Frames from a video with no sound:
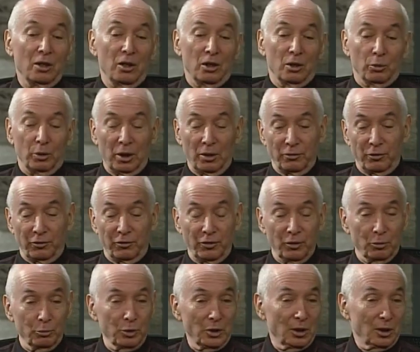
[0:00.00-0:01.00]
we have a
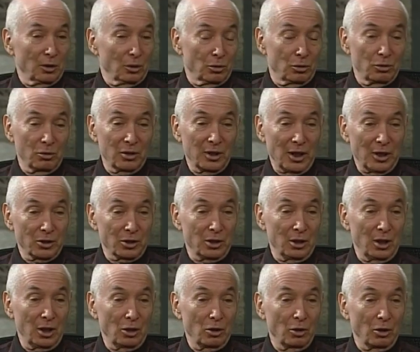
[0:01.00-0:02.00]
film we did in
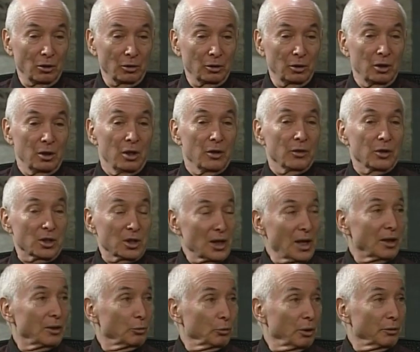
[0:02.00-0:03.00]
2008 called The
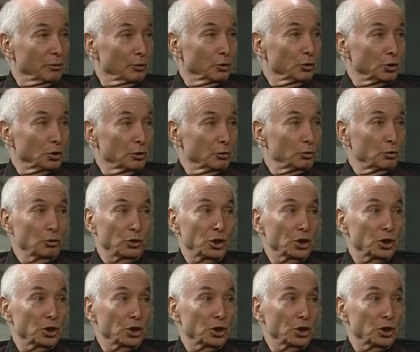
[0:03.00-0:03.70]
Silent Revolution of Truth.